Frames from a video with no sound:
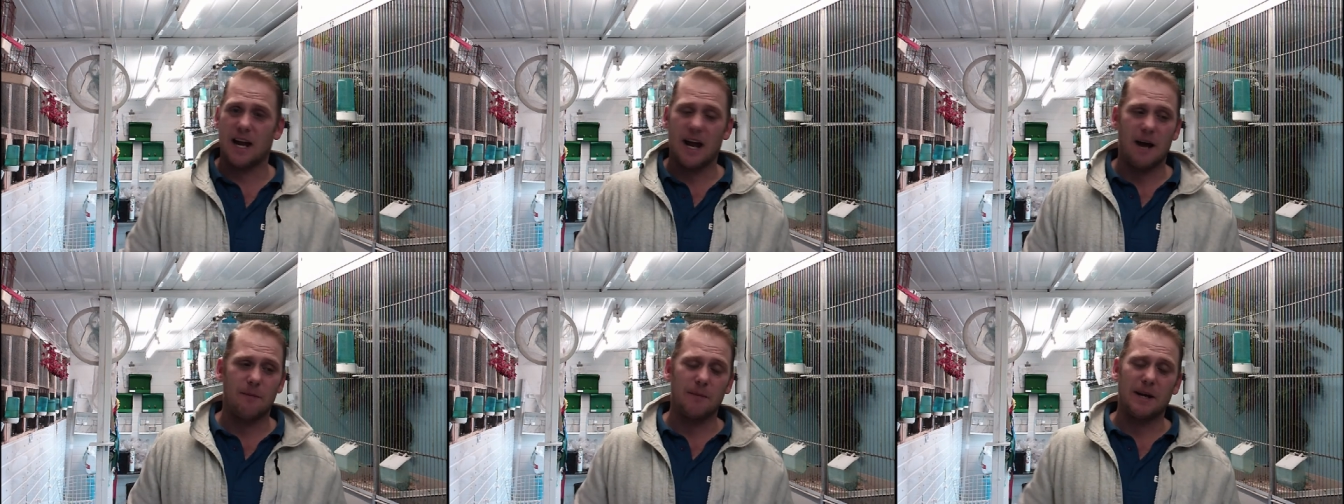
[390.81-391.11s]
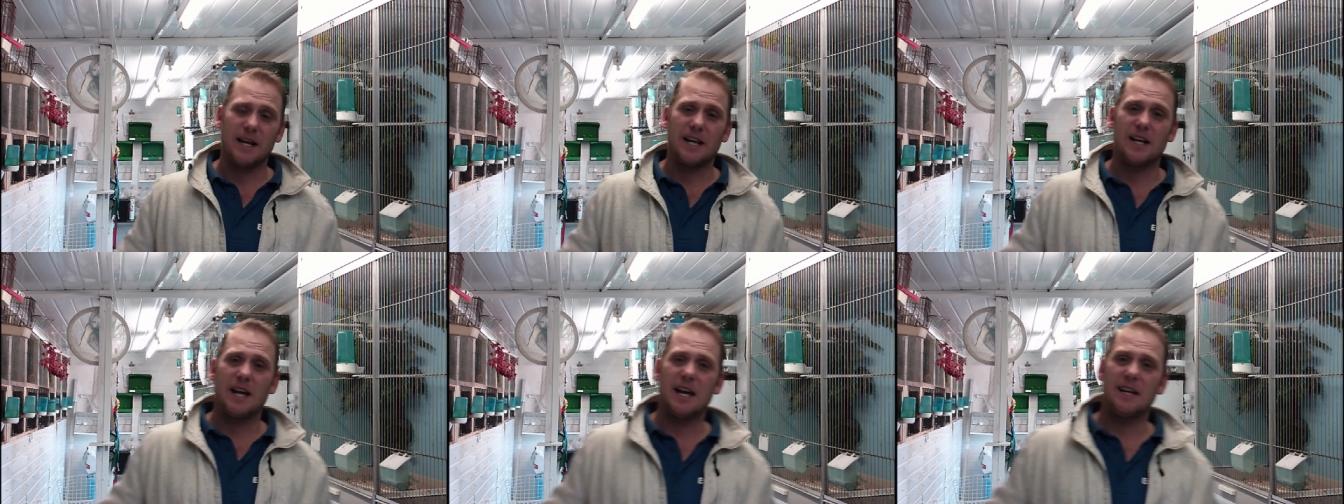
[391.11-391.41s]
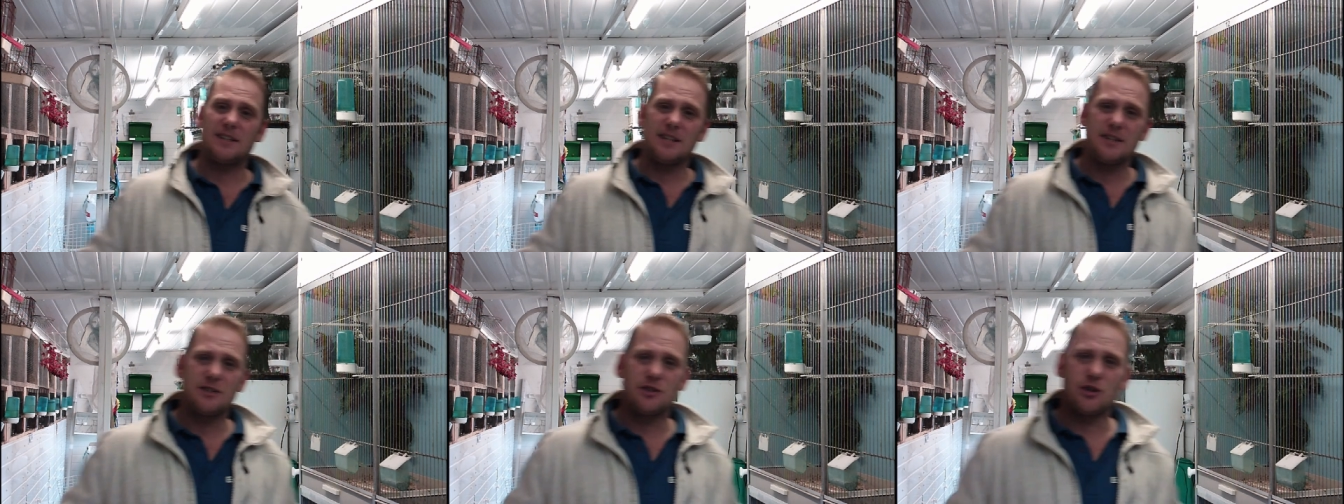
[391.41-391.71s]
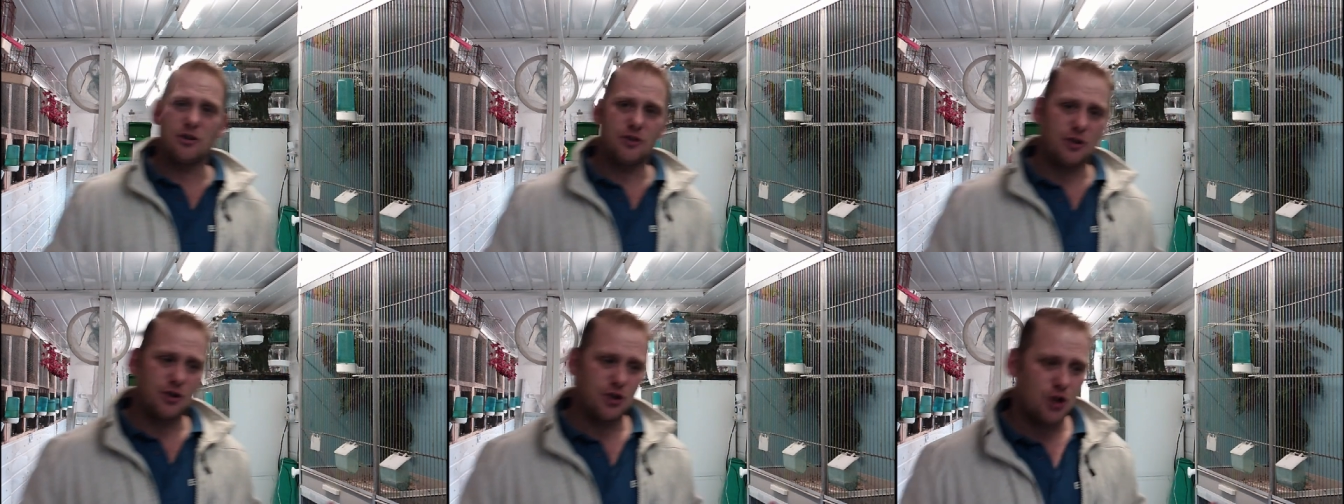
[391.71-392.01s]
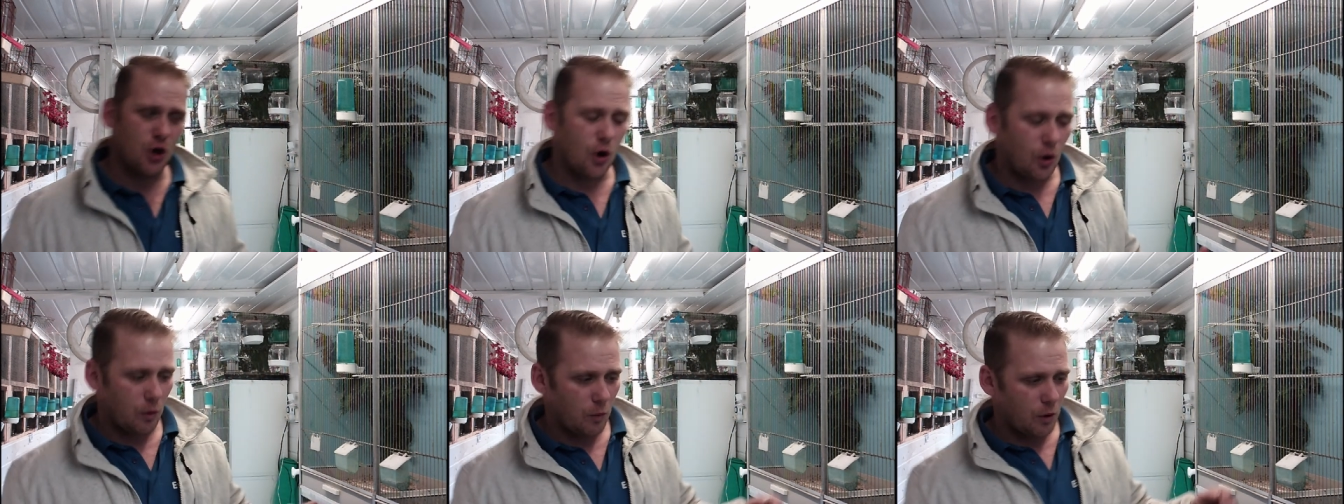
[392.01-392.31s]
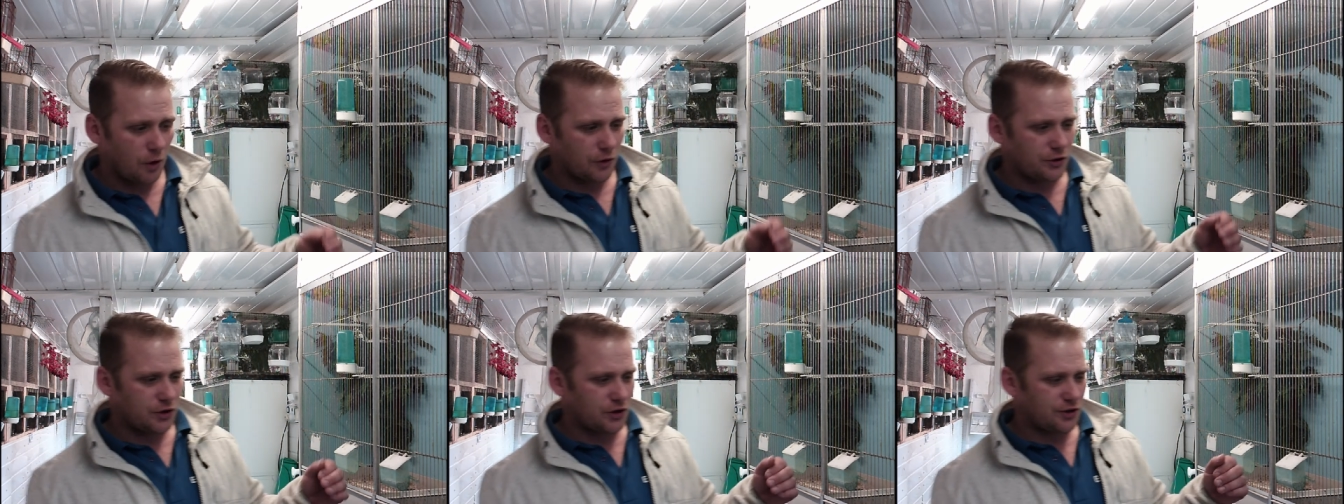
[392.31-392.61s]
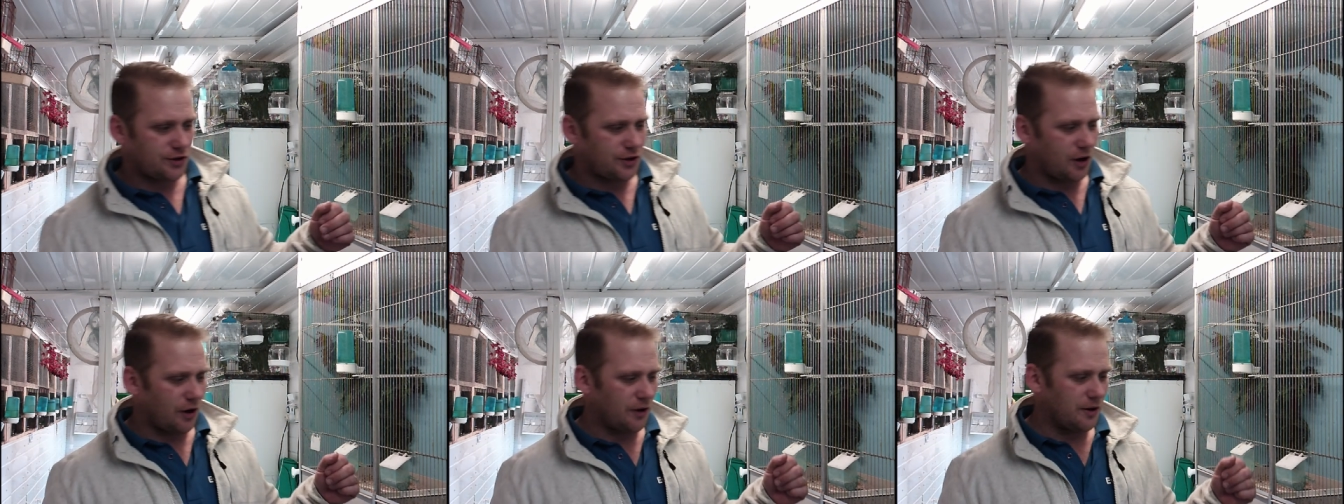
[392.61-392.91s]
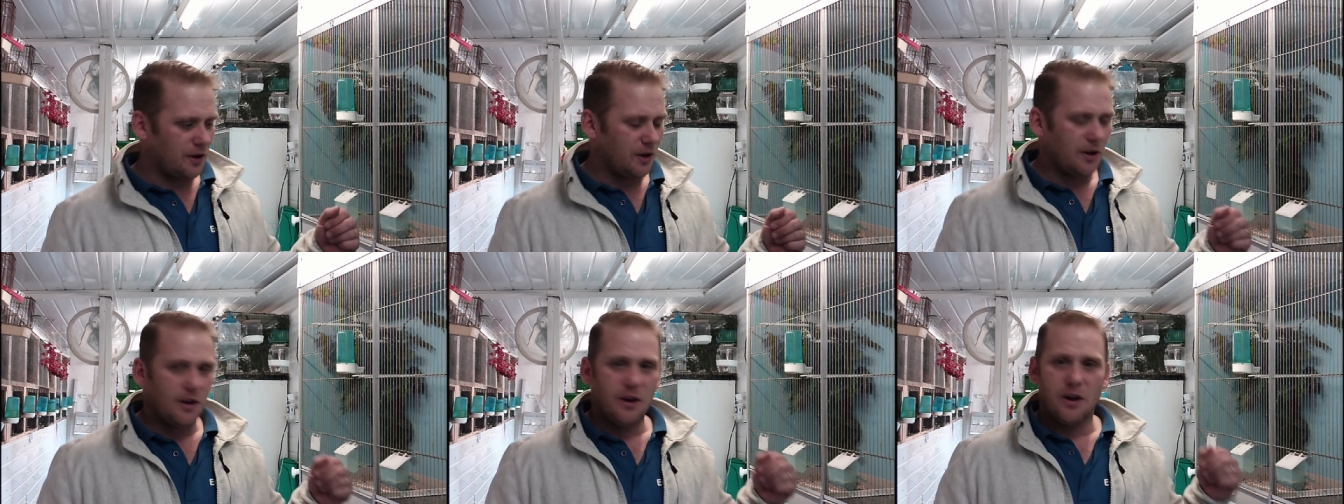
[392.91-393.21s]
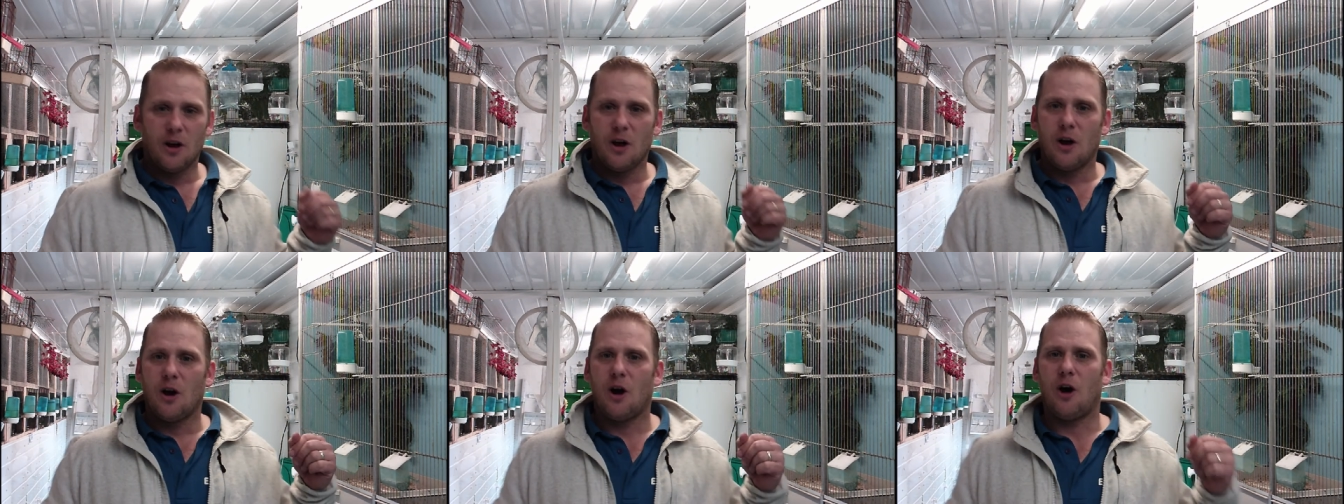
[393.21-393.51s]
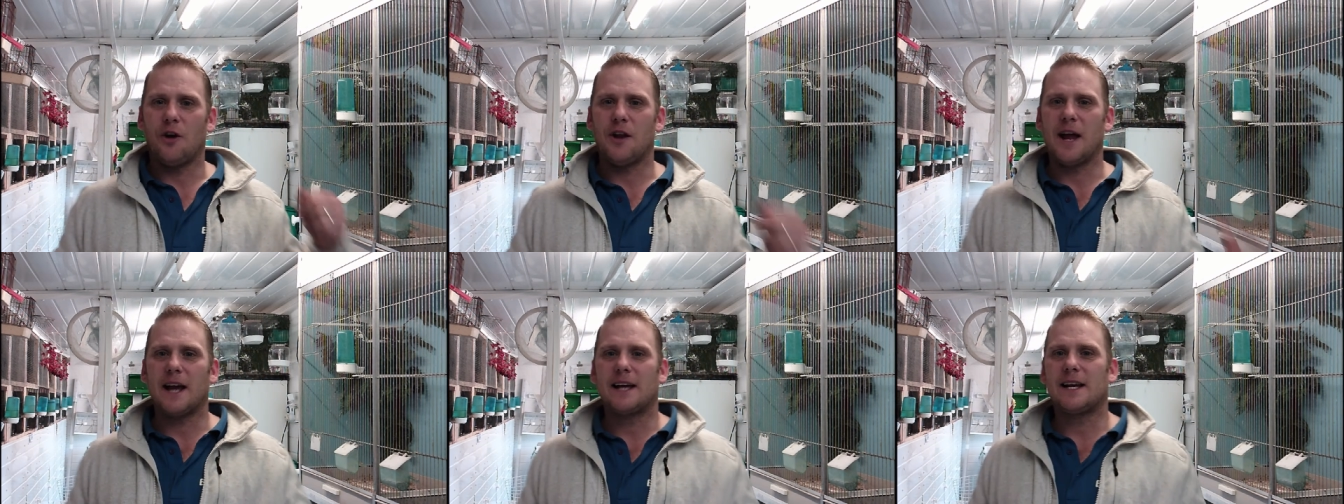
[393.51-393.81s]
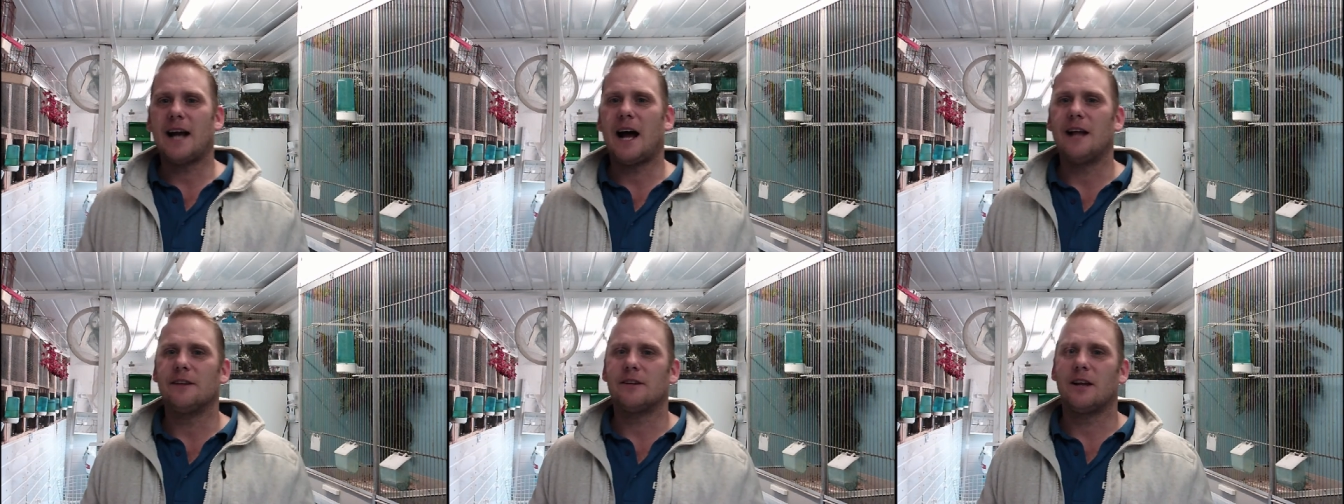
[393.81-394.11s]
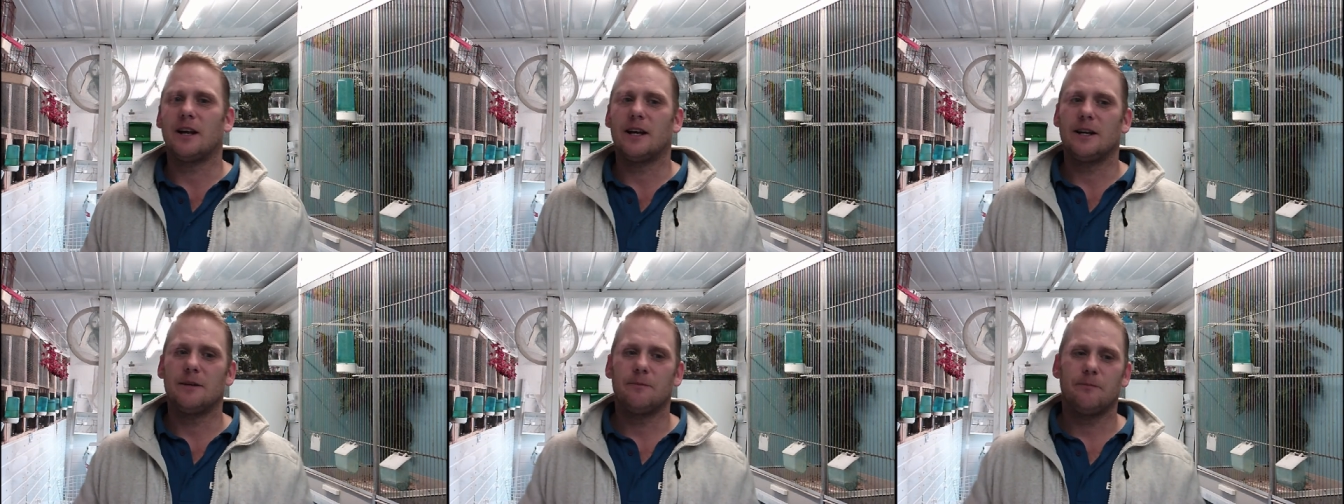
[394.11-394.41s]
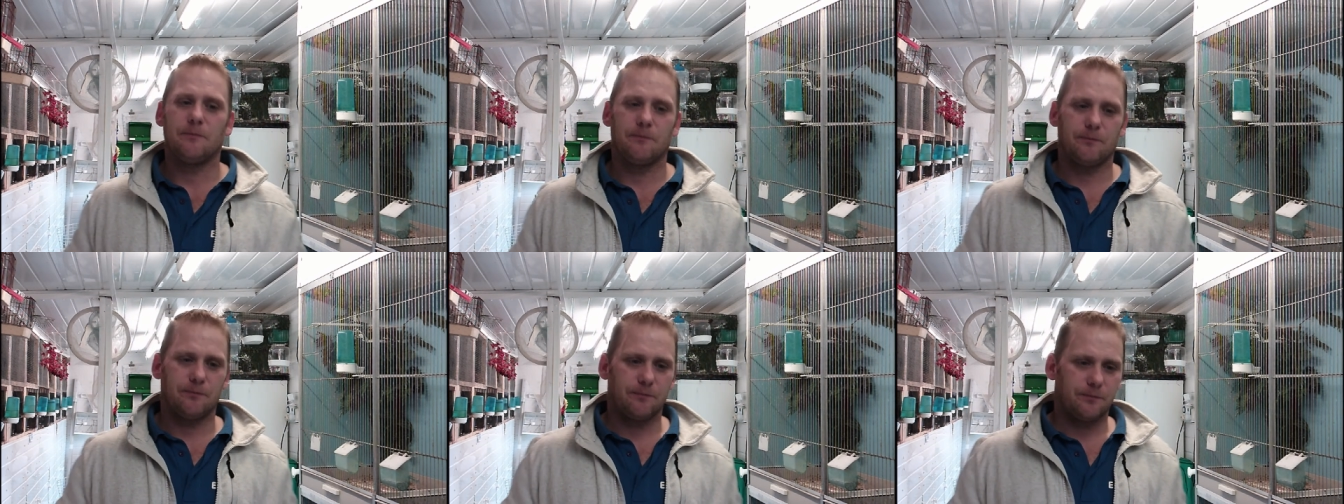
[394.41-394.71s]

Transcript: I mean, it, it is just a short one, just on on egg candling.